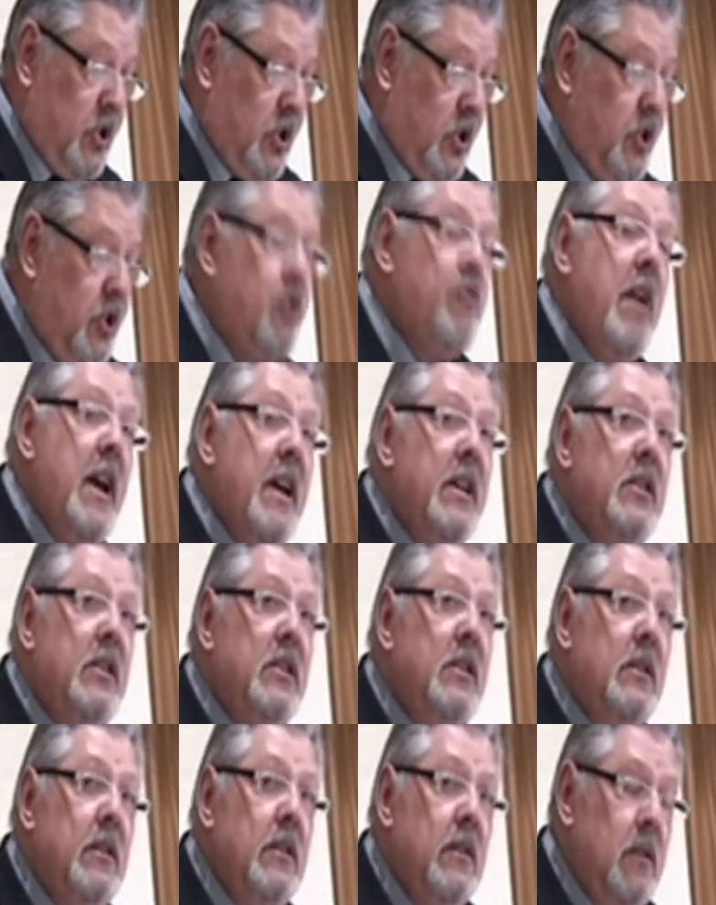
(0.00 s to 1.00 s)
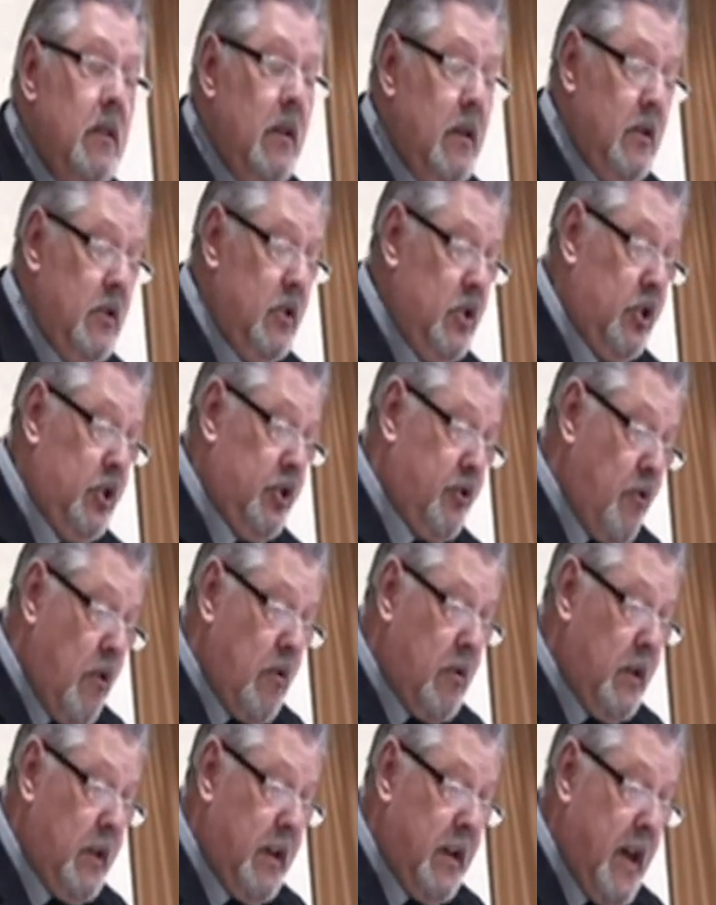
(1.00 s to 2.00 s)
stress
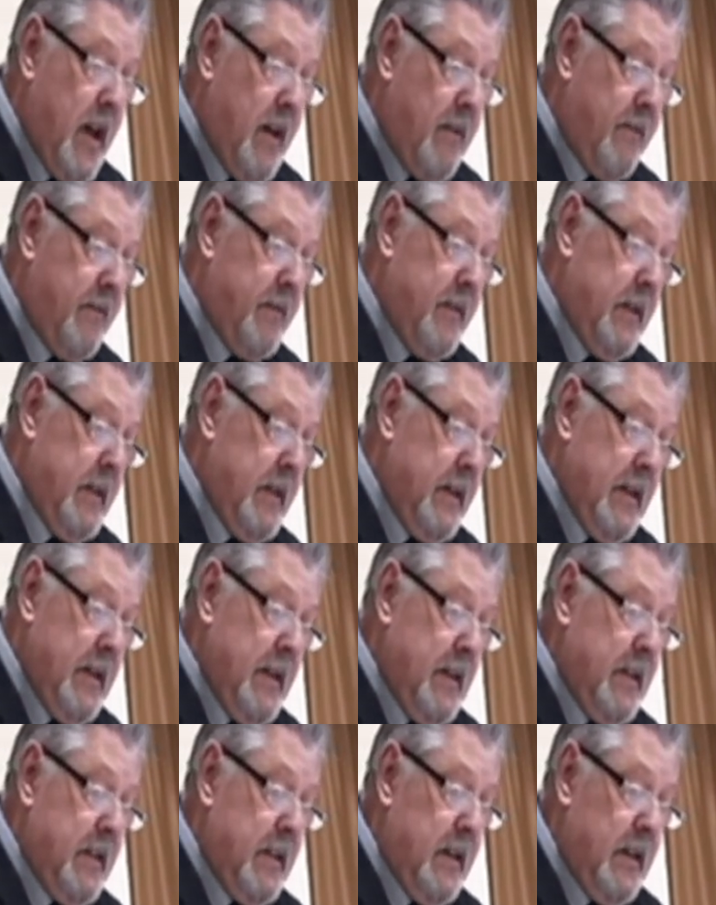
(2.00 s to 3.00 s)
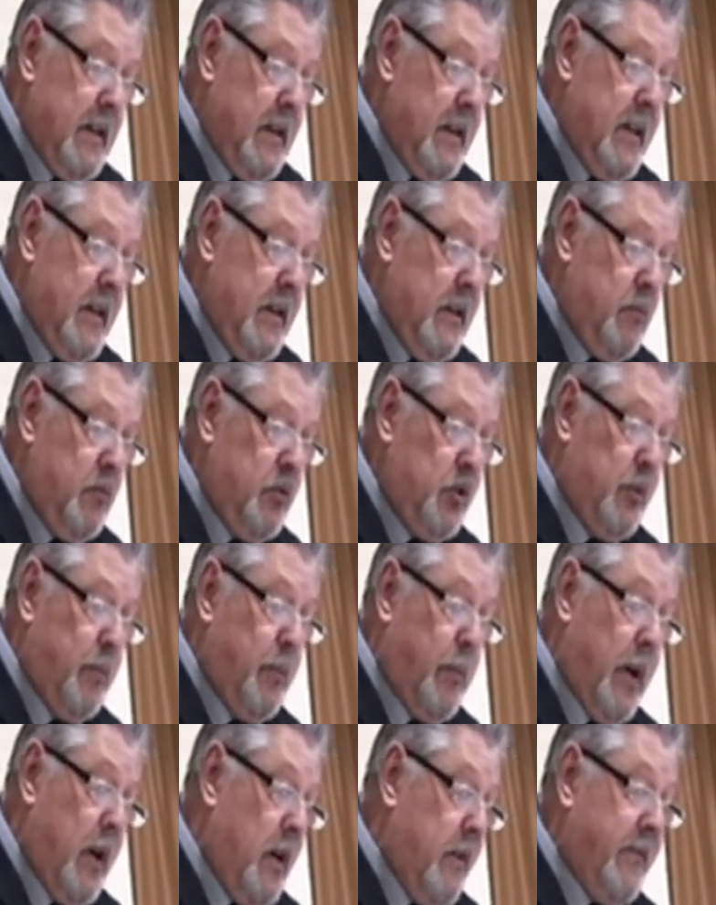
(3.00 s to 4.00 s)
strongly enough that Lynn
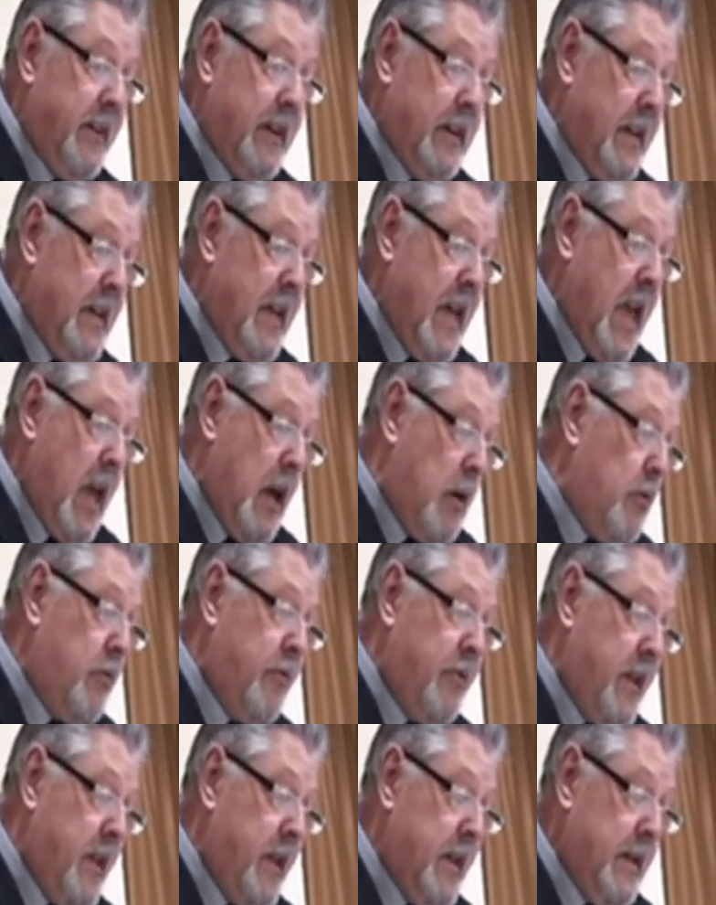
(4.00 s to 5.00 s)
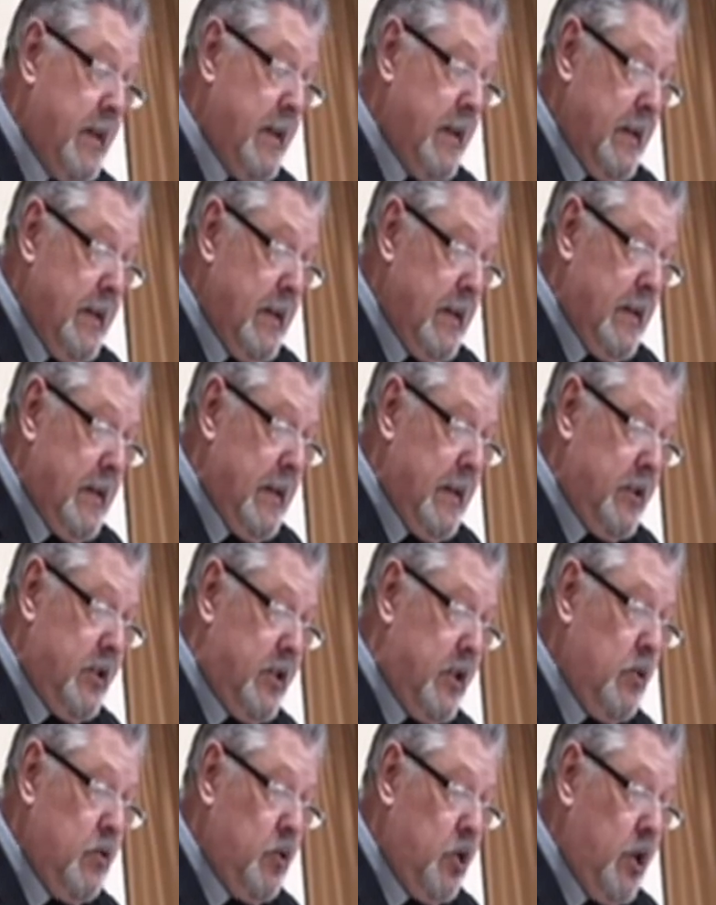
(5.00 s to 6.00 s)
was perfectly healthy
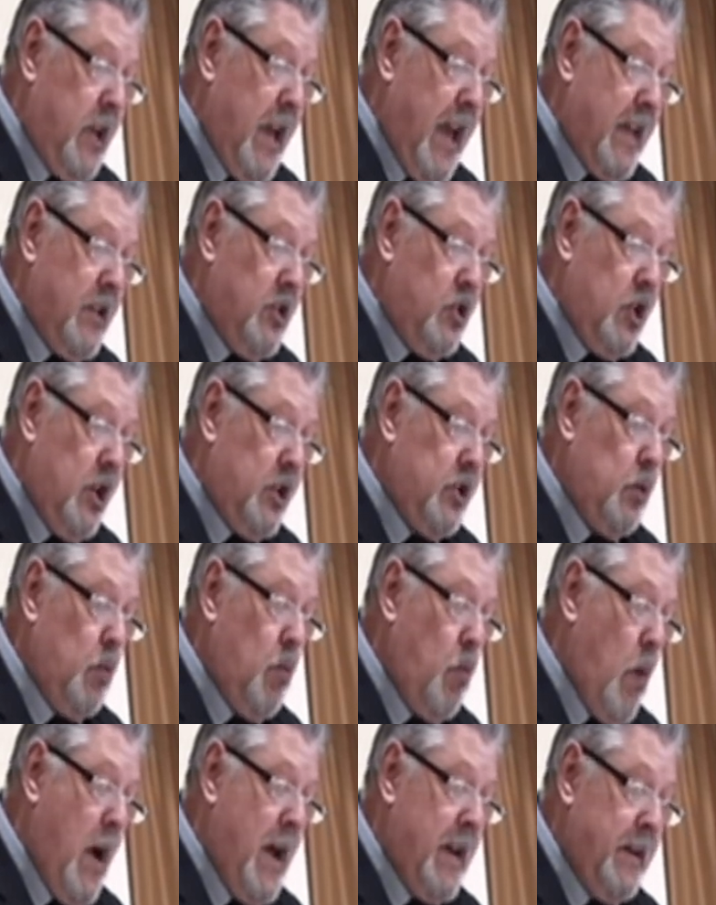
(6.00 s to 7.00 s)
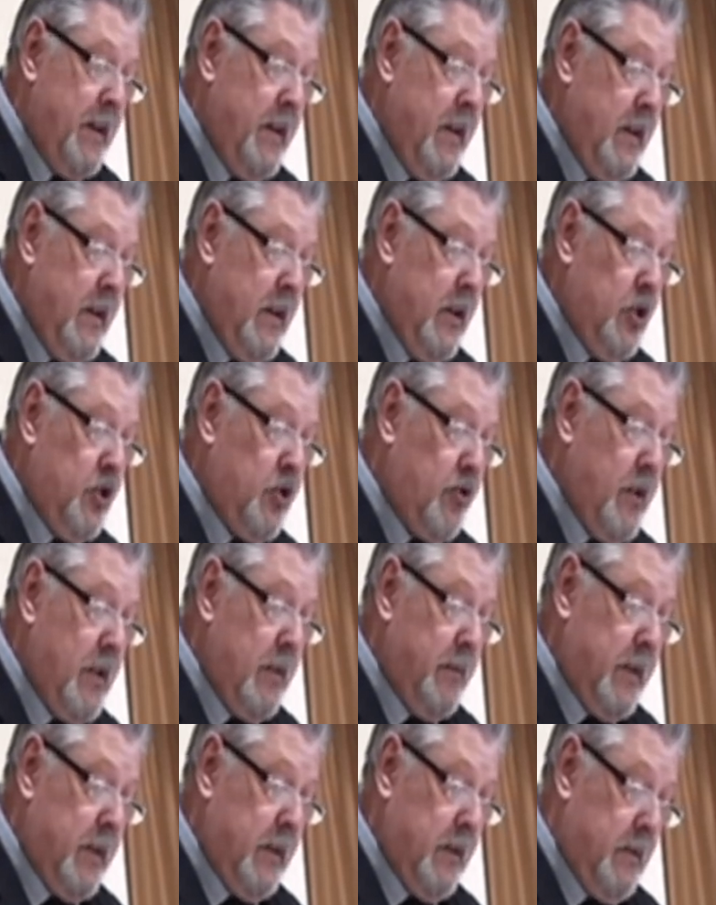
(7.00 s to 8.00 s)
until she had just one
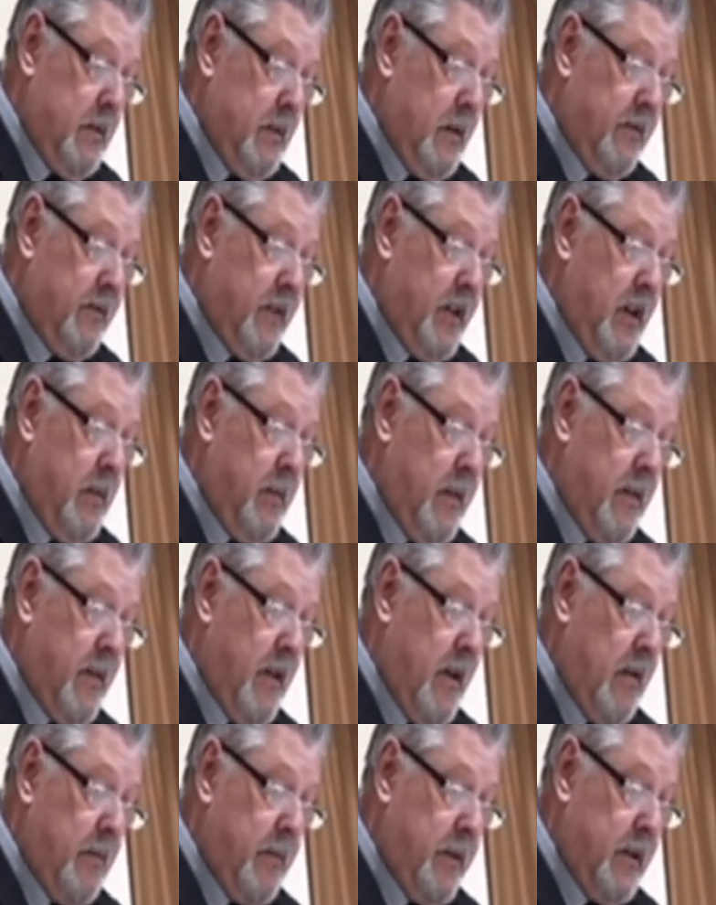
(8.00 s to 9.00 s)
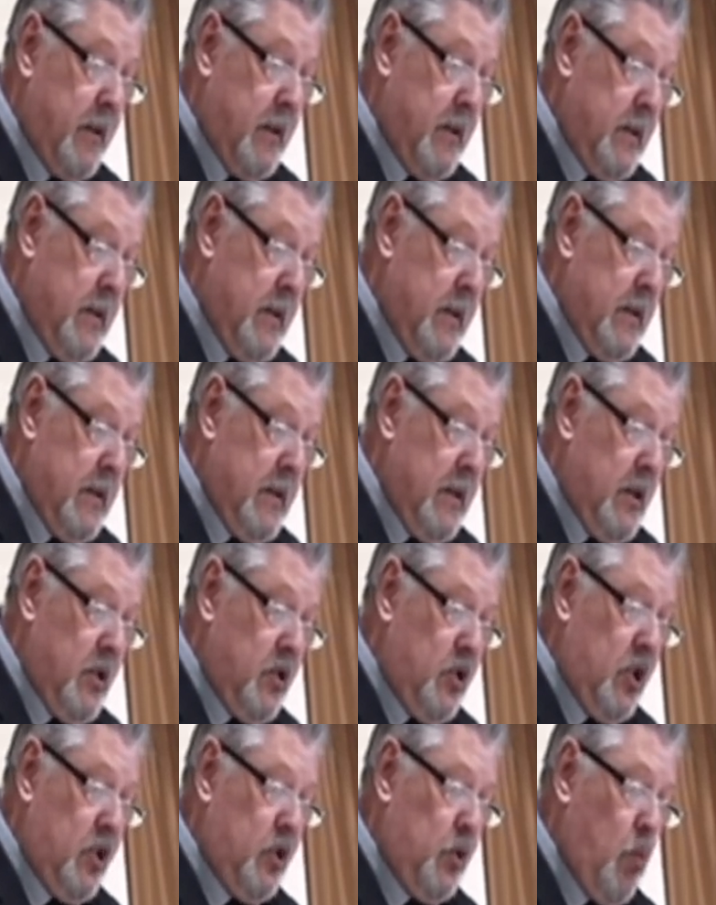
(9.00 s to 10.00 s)
treatment of chemotherapy,
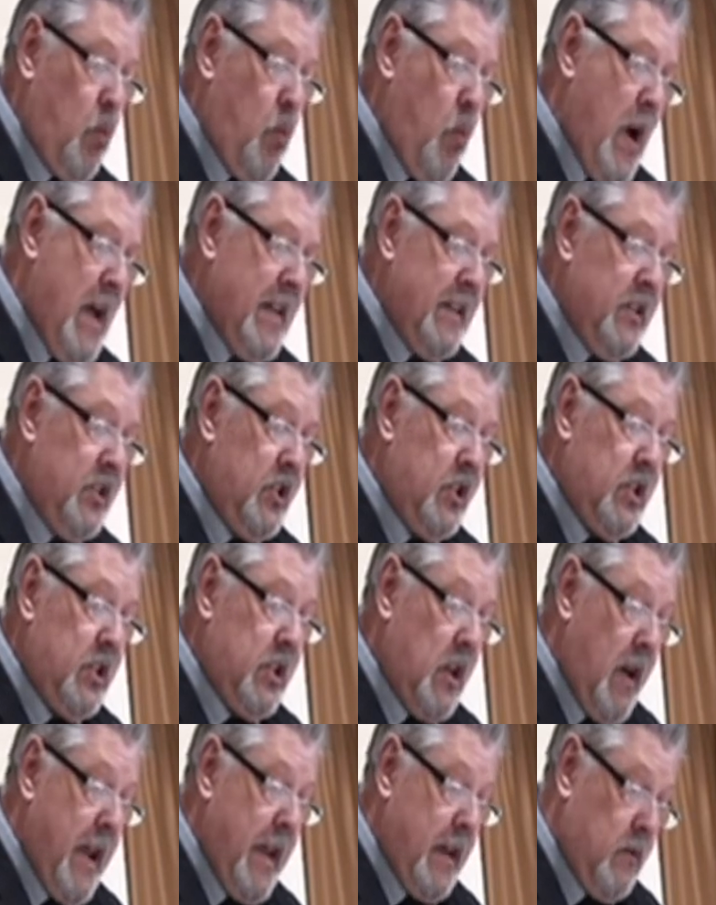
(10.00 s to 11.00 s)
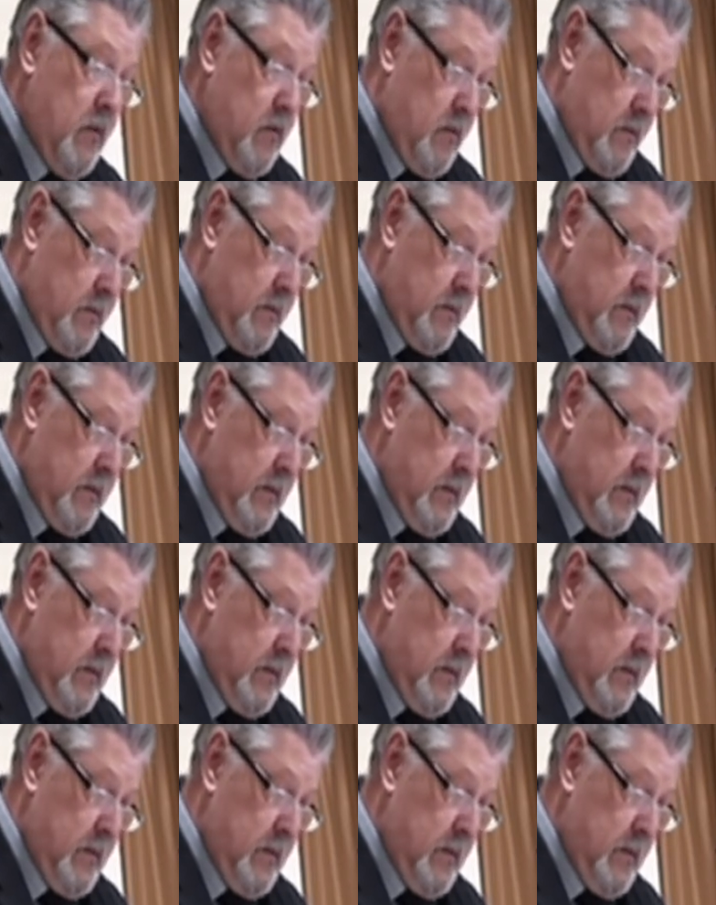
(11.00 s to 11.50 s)
just one cycle.